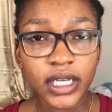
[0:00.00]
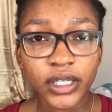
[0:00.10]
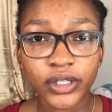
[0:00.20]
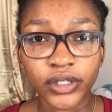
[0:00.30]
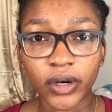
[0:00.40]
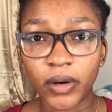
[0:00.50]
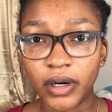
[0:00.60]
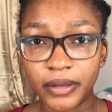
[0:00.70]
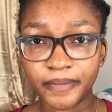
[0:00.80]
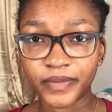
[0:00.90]

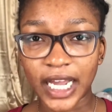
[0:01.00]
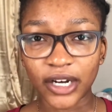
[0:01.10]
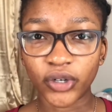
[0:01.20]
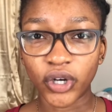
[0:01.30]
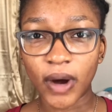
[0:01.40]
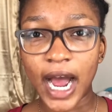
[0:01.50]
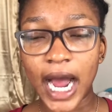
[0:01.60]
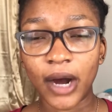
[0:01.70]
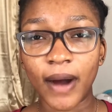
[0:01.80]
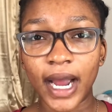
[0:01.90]
So I don't know
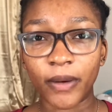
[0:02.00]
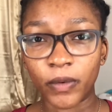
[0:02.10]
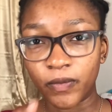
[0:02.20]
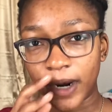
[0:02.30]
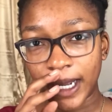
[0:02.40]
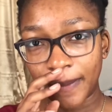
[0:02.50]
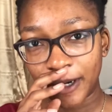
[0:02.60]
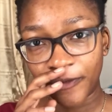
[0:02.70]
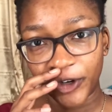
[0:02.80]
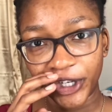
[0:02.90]
how I would recommend
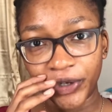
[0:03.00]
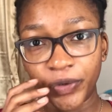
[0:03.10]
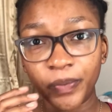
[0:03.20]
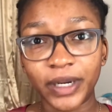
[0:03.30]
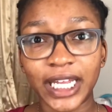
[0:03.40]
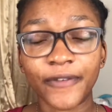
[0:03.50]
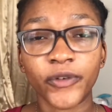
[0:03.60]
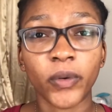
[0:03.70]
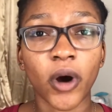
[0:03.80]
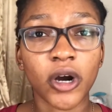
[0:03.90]
it for you, but if
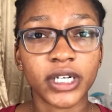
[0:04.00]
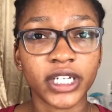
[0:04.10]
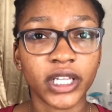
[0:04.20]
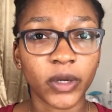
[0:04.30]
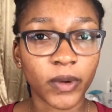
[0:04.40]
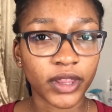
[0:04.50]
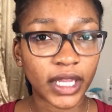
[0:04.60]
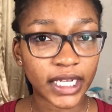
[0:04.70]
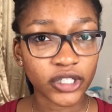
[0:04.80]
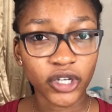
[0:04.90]
you are dealing with
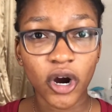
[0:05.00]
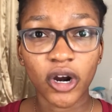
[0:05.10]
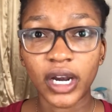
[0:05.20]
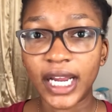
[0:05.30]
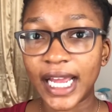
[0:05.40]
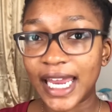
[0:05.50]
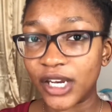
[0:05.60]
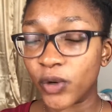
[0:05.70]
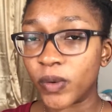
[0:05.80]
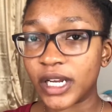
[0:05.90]
like scarring and
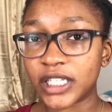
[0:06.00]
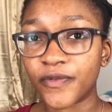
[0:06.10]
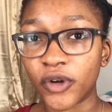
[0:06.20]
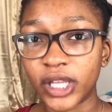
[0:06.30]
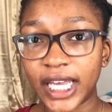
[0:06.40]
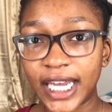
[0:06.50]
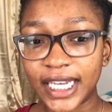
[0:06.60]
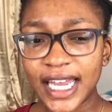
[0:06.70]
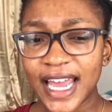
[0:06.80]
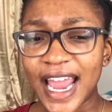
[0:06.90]
you want to exfoliate
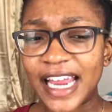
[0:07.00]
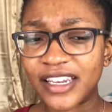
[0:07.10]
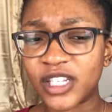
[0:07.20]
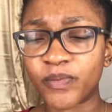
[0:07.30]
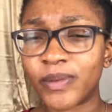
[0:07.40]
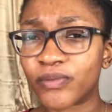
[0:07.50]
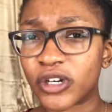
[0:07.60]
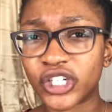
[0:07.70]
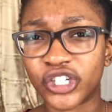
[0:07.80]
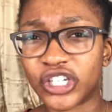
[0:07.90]
and the spring
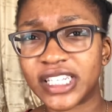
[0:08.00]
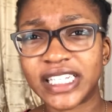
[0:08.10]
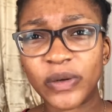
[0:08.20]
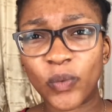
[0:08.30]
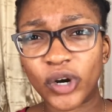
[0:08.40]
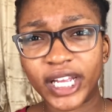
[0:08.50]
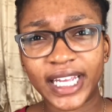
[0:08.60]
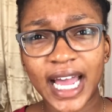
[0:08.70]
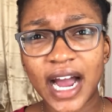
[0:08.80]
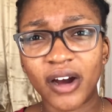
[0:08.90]
brush it just isn't working
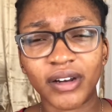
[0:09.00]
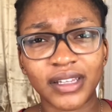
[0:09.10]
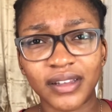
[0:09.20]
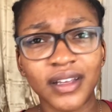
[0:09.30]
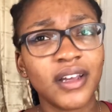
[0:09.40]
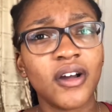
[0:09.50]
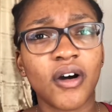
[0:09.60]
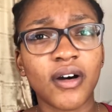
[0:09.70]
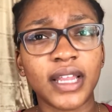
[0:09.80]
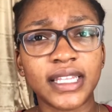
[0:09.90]
out and
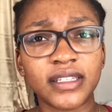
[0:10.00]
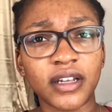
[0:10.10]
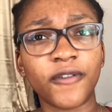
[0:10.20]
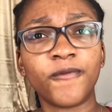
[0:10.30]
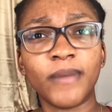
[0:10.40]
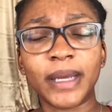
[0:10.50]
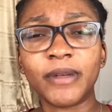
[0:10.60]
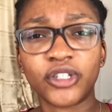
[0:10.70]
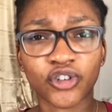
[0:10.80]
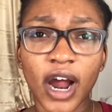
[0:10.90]
all that stuff,
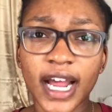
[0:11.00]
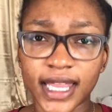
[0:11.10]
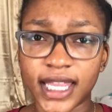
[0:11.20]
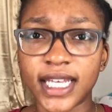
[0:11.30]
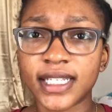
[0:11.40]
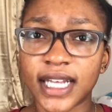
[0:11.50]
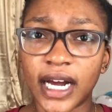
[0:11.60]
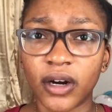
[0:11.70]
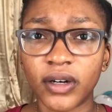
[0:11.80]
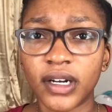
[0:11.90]
maybe try this
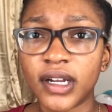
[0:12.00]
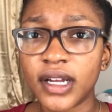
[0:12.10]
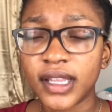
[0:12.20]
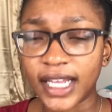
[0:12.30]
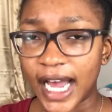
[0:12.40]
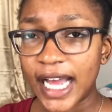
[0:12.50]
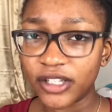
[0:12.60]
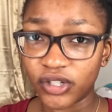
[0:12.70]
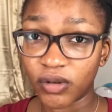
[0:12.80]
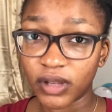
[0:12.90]
out. Like I
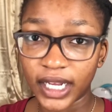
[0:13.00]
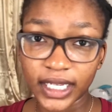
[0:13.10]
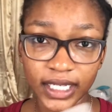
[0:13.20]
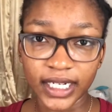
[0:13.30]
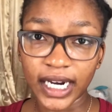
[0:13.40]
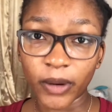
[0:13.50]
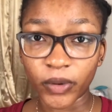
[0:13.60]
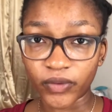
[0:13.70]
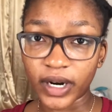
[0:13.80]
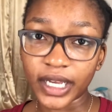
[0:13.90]
do like it and I
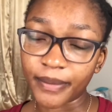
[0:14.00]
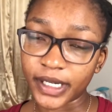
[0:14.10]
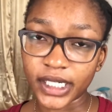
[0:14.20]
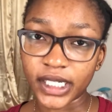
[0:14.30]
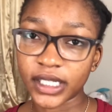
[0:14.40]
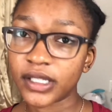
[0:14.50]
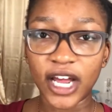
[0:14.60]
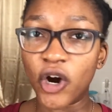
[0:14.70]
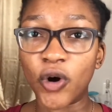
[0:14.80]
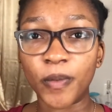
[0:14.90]
would recommend it. I
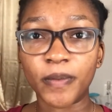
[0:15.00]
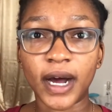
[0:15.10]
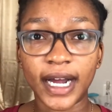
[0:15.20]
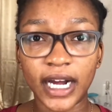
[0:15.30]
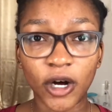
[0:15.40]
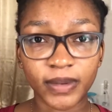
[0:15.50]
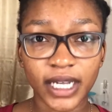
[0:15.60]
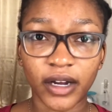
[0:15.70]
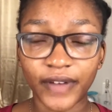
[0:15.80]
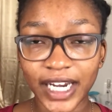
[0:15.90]
hope I helped
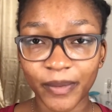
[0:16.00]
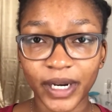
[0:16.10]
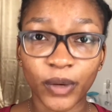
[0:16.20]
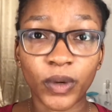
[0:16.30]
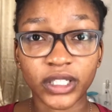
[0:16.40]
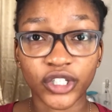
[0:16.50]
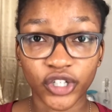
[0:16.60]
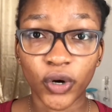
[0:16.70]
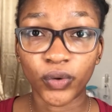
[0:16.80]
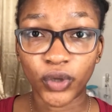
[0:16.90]
out. If anybody wanted to
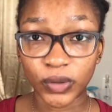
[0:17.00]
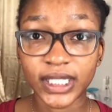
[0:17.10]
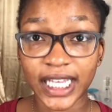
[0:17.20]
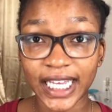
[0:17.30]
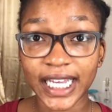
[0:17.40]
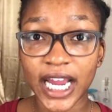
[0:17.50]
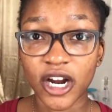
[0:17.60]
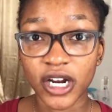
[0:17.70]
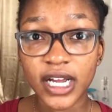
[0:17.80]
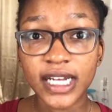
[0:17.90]
know those
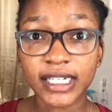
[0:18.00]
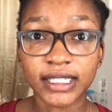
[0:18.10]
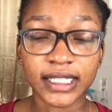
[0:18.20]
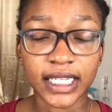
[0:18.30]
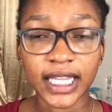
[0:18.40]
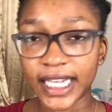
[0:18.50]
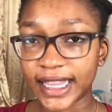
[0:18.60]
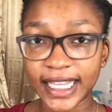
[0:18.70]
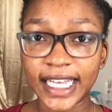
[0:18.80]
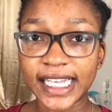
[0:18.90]
skincare
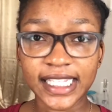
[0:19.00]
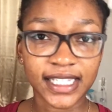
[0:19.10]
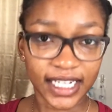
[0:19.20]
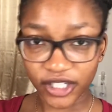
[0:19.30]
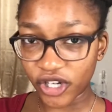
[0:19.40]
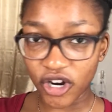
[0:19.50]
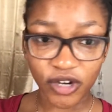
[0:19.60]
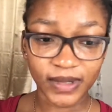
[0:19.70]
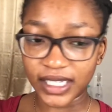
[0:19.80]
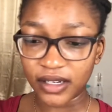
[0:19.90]
like things, like
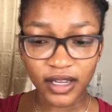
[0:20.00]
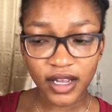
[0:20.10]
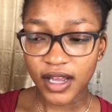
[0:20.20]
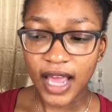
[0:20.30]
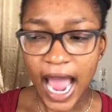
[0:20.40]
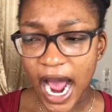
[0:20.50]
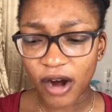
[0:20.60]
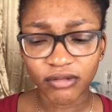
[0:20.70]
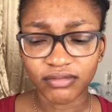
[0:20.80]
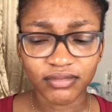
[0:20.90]
terms and
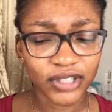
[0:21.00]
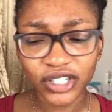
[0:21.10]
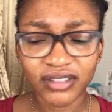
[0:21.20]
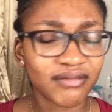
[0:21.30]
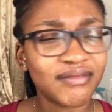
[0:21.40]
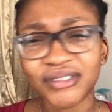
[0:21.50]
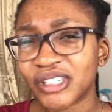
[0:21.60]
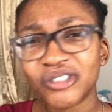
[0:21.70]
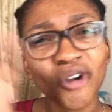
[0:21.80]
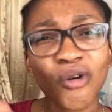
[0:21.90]
how just
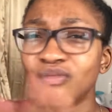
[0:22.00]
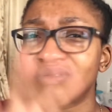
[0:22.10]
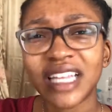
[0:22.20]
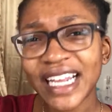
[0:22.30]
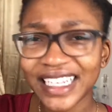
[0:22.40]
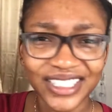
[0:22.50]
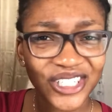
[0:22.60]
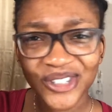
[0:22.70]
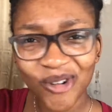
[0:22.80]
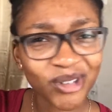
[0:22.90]
know things,
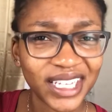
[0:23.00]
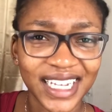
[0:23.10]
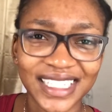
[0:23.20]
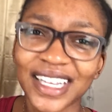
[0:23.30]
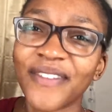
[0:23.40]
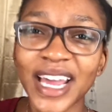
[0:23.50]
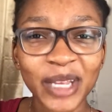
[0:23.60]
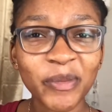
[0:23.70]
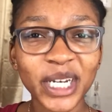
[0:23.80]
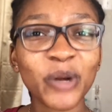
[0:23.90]
If
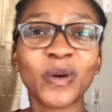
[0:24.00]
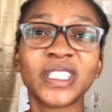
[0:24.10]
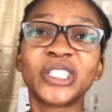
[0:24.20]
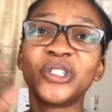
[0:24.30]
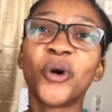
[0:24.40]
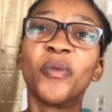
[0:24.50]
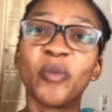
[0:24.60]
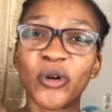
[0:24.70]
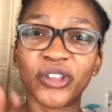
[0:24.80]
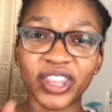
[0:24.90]
anybody wanted to know
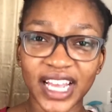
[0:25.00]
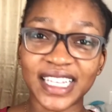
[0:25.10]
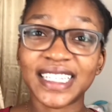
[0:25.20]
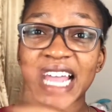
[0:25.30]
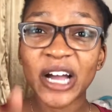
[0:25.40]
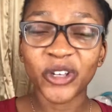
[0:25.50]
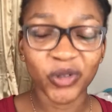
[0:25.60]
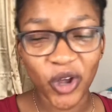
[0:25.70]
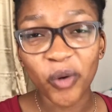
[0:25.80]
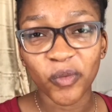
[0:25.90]
more things, now you
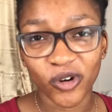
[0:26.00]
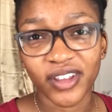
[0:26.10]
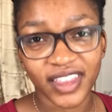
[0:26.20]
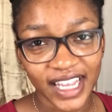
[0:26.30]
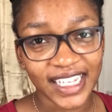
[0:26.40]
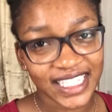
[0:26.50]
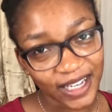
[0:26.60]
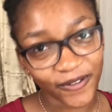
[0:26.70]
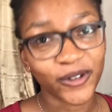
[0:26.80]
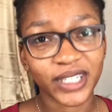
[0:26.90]
know more things
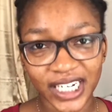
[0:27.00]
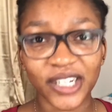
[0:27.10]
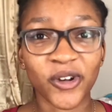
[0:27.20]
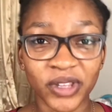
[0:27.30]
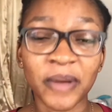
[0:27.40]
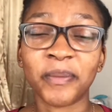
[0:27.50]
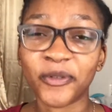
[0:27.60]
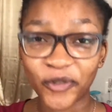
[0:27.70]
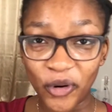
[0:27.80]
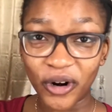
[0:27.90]
if you didn't know them
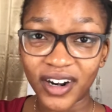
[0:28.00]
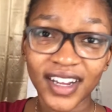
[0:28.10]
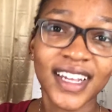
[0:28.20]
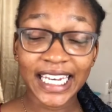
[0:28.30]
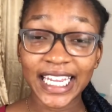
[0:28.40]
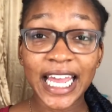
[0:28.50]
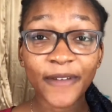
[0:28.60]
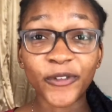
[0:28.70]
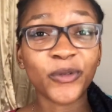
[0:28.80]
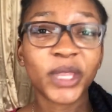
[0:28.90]
before. And
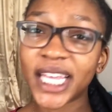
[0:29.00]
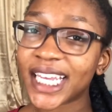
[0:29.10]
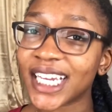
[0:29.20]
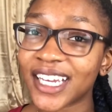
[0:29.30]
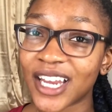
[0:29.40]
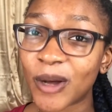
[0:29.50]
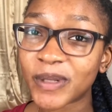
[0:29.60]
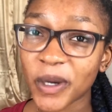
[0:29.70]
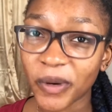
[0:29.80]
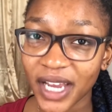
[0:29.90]
if you think it could help
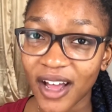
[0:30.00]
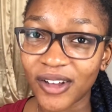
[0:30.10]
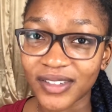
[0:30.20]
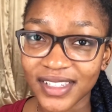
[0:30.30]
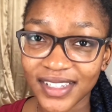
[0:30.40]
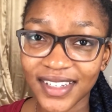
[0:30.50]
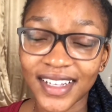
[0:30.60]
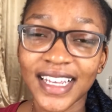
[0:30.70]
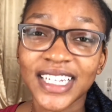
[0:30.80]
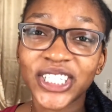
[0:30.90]
someone else,
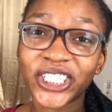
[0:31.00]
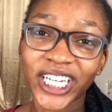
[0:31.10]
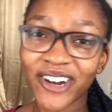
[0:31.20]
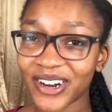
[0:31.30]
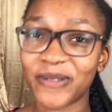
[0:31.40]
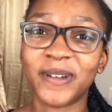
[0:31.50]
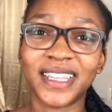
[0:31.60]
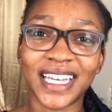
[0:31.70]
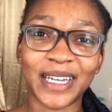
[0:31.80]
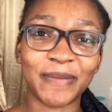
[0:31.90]
share it with
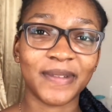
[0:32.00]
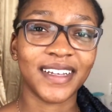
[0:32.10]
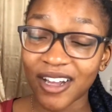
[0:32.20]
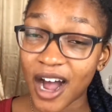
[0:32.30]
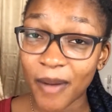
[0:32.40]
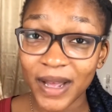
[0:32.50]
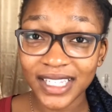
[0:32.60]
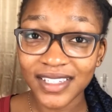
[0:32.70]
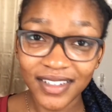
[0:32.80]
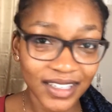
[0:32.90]
them.
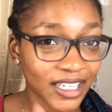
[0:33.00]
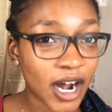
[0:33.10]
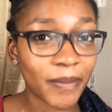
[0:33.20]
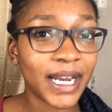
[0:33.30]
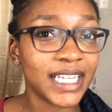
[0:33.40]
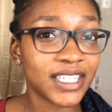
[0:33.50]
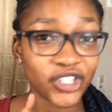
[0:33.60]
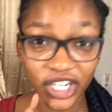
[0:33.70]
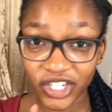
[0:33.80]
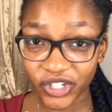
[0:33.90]
Comment any
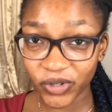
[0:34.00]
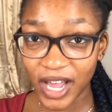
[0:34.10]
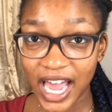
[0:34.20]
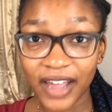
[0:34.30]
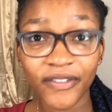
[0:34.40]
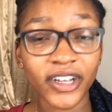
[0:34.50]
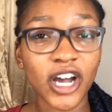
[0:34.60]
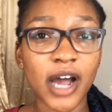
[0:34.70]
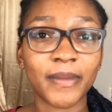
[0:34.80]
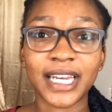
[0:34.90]
suggestions you have,
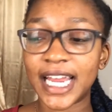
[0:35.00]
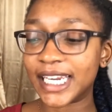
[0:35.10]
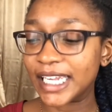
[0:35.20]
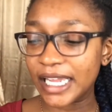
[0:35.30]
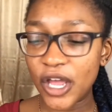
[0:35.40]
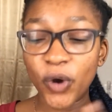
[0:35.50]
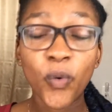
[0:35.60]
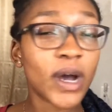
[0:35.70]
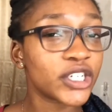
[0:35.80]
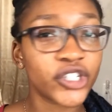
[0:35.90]
comment any
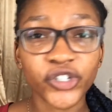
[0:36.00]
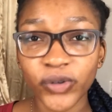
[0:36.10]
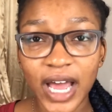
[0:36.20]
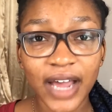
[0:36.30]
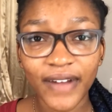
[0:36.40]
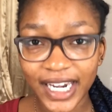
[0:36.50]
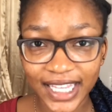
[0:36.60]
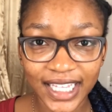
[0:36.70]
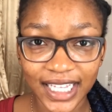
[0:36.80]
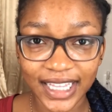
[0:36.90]
questions you have,
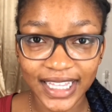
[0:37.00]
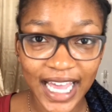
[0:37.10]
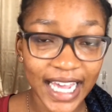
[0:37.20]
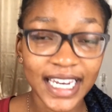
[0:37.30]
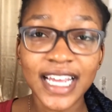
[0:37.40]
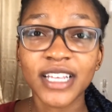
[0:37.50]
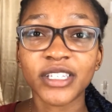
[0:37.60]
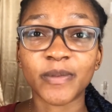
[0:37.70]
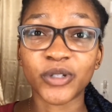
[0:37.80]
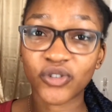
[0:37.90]
anything like that.
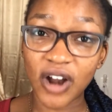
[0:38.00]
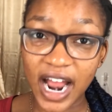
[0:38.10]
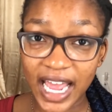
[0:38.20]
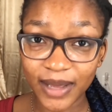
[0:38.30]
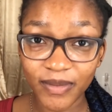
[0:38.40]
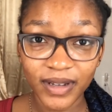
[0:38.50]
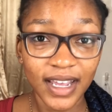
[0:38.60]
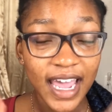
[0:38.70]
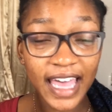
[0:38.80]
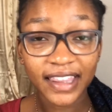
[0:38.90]
Subscribe
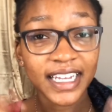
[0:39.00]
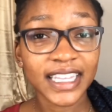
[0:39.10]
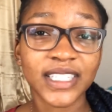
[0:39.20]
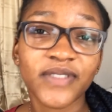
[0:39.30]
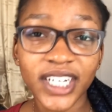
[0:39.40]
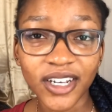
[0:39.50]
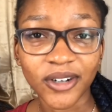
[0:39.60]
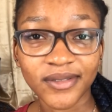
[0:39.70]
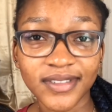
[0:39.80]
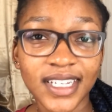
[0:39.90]
and like this video.